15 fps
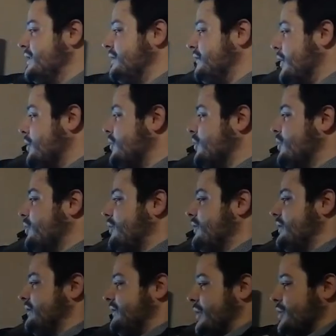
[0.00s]
vocal
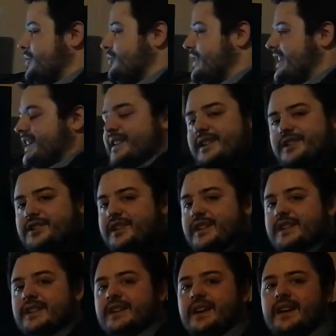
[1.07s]
recognition,